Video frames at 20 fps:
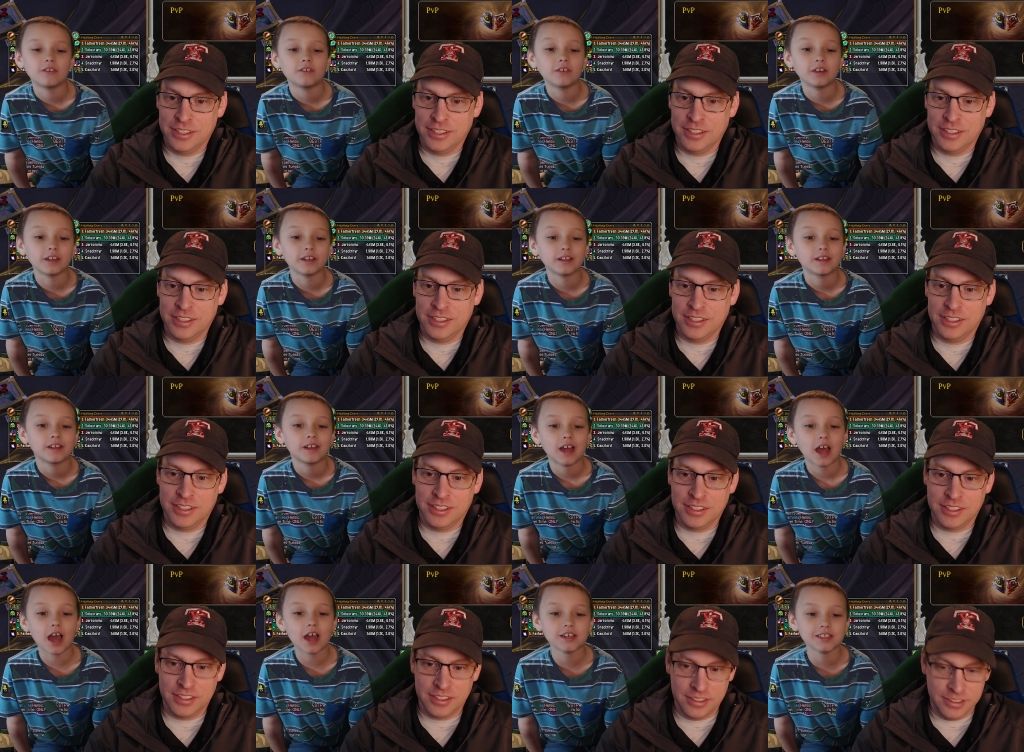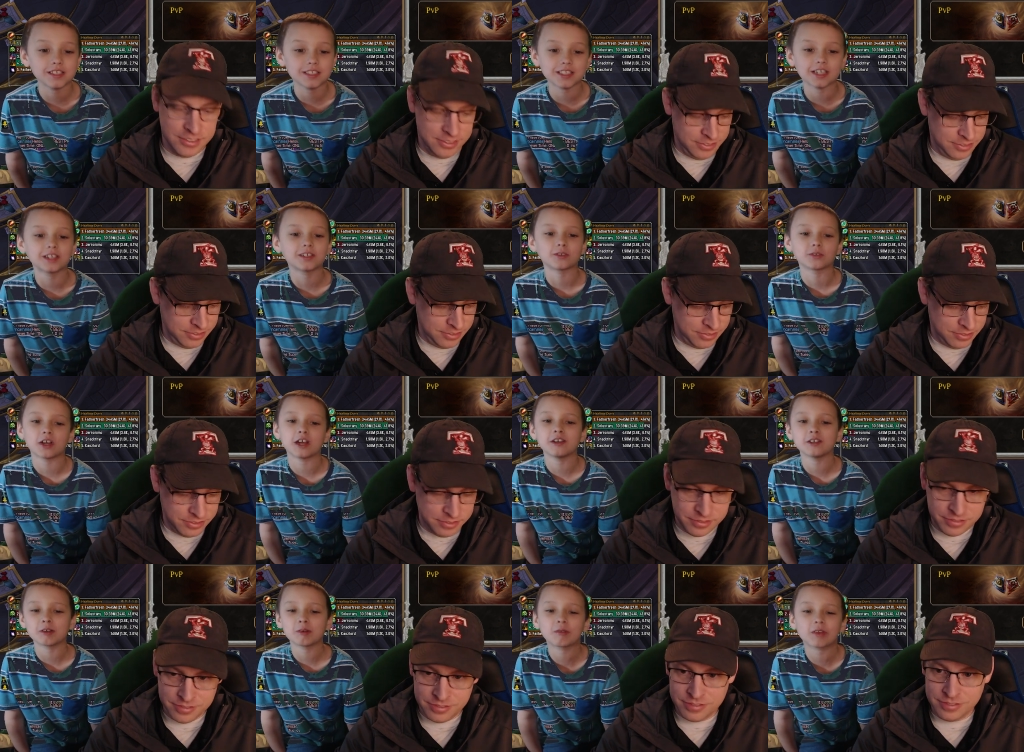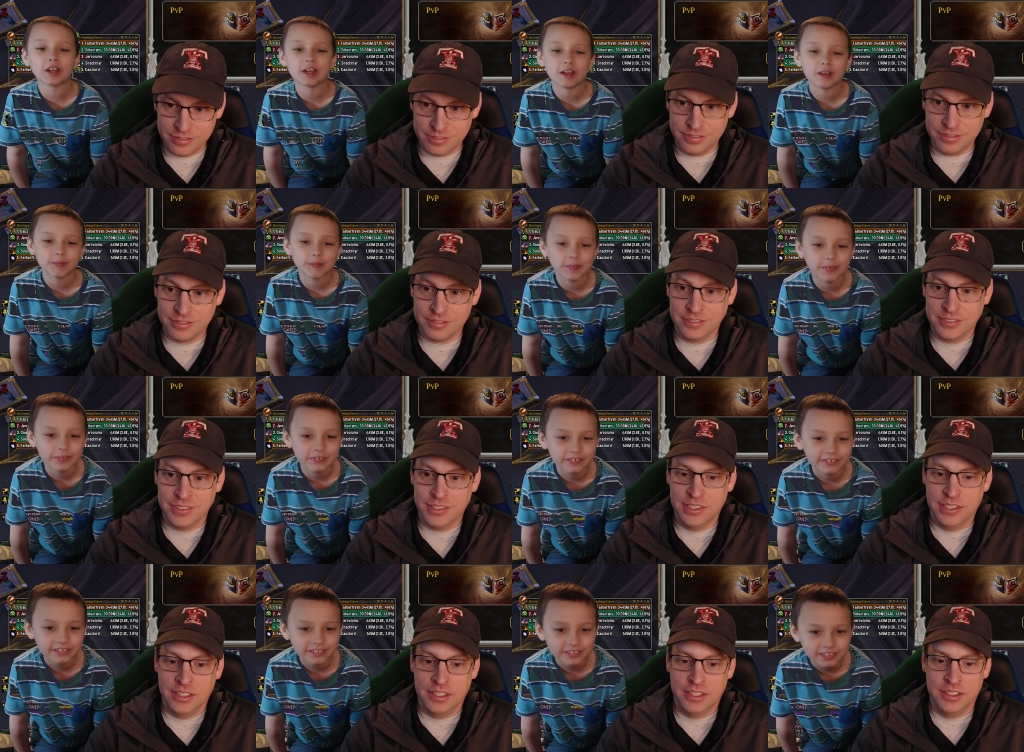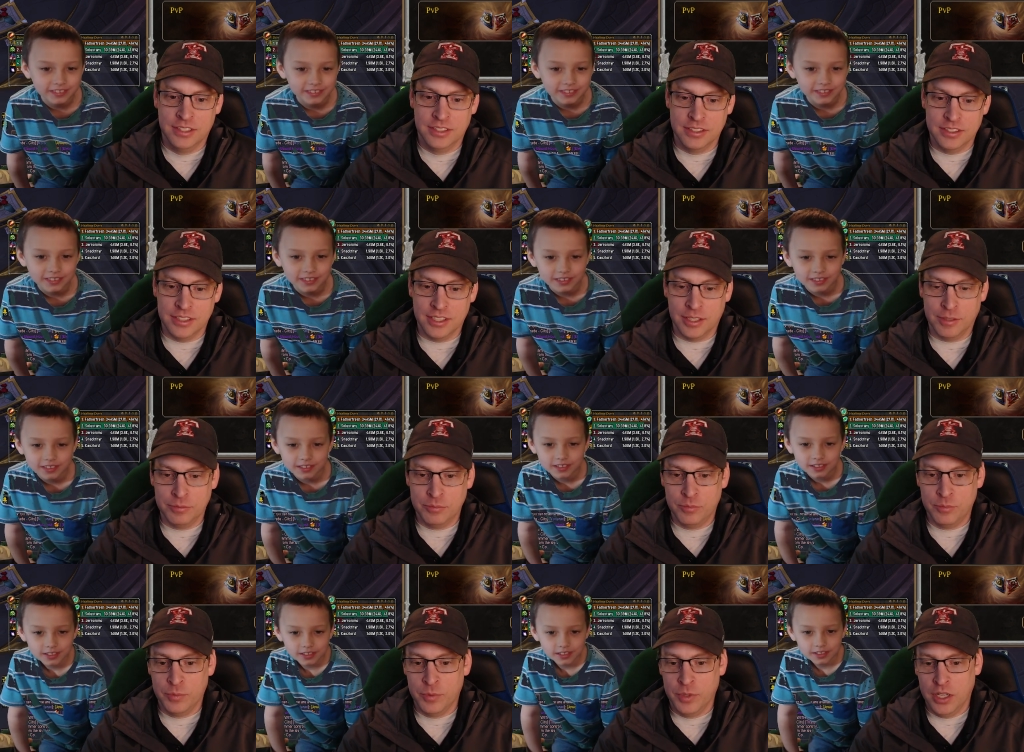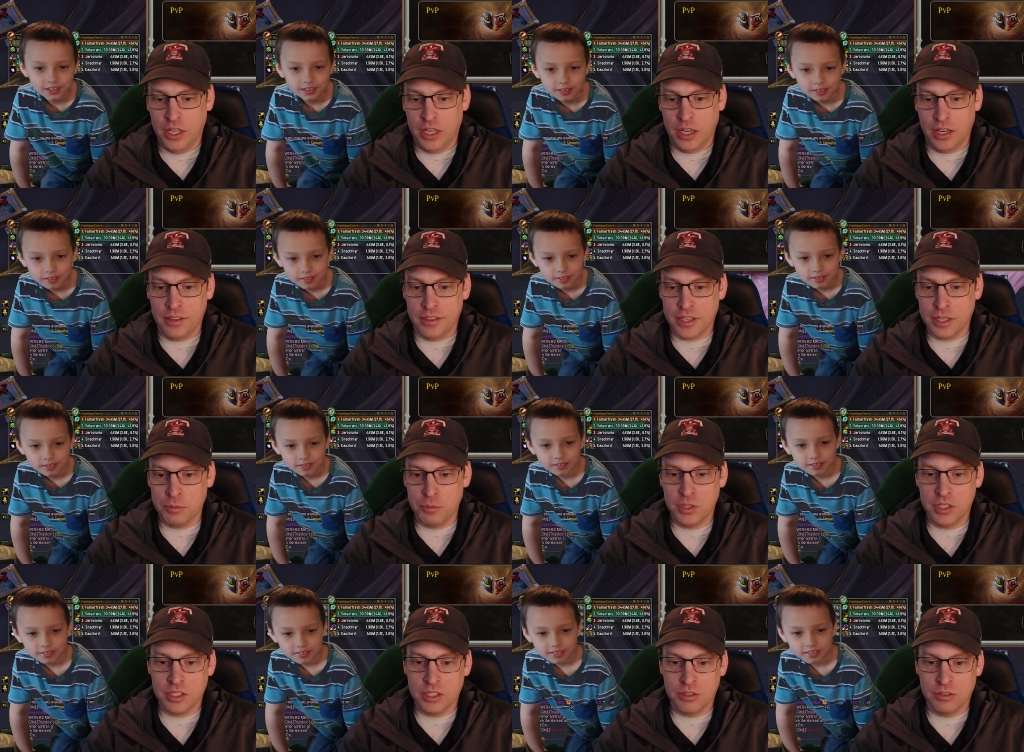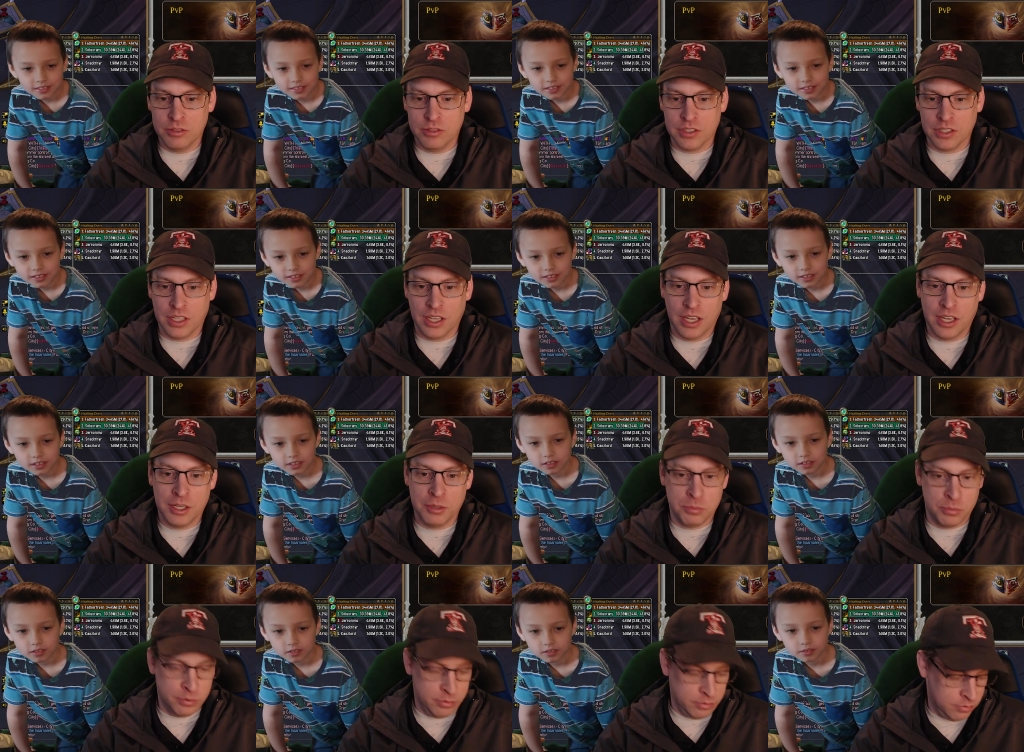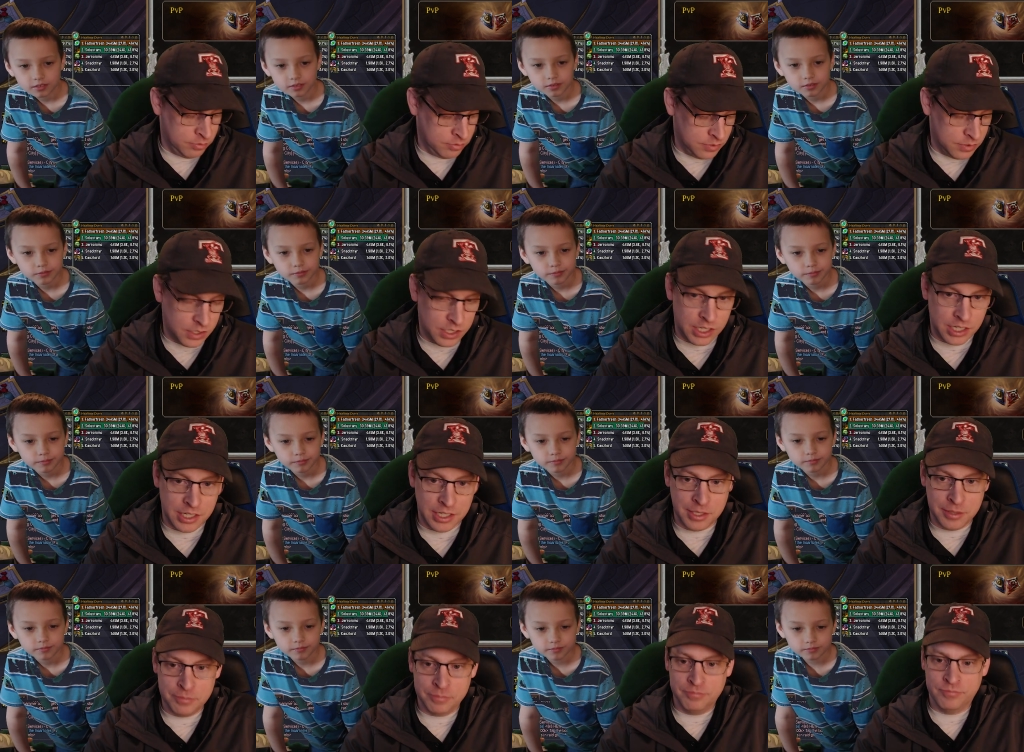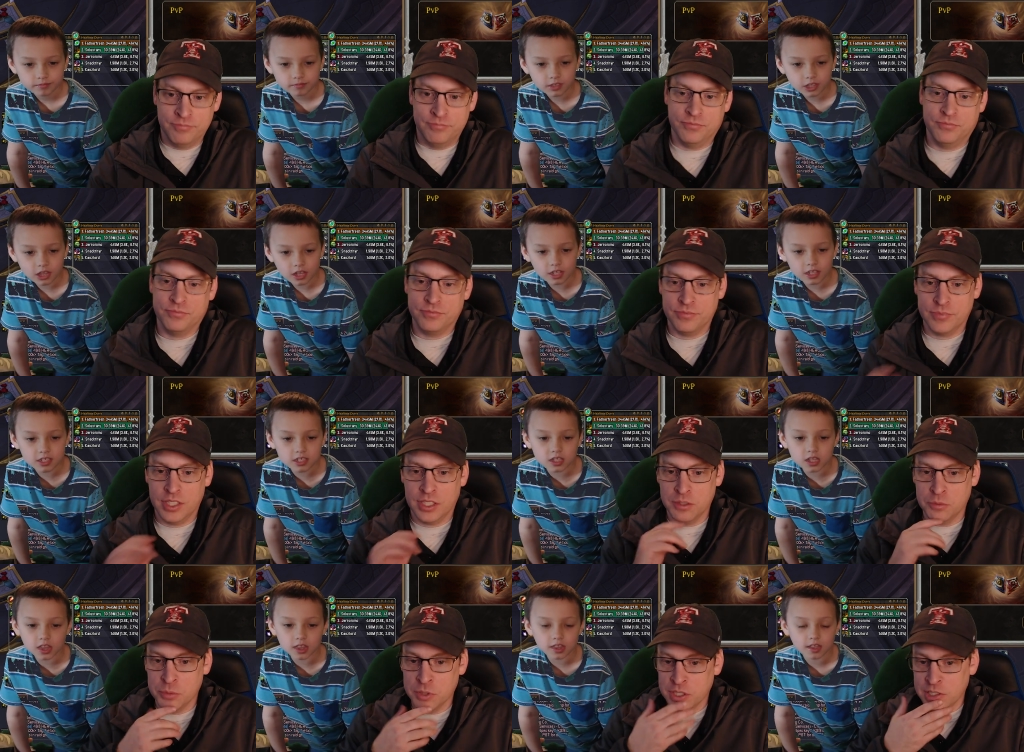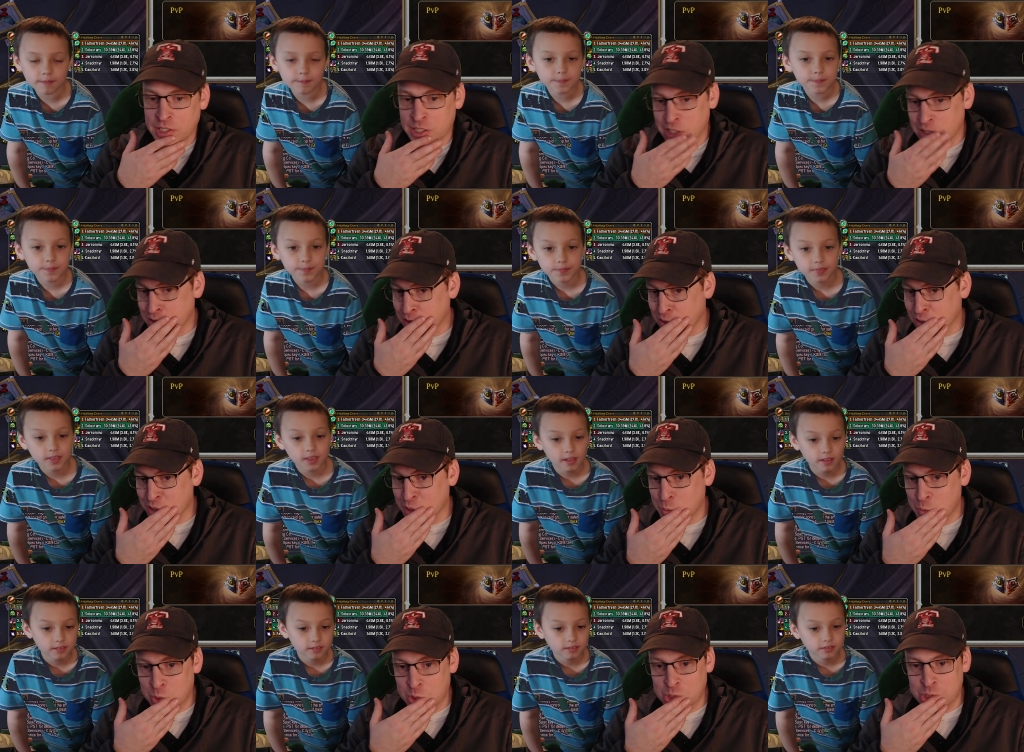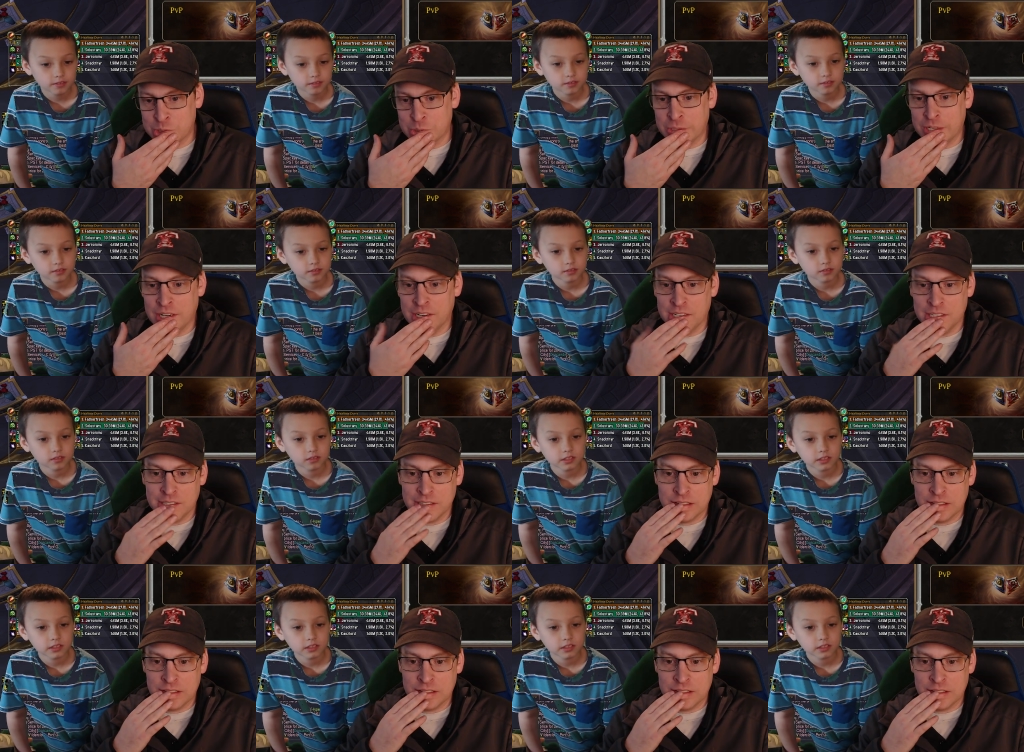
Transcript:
Speaker 1: wait. I just said a random game.
Speaker 2: Yep. I think I'm gonna go with the cape. Um, it'll be 30 more strength,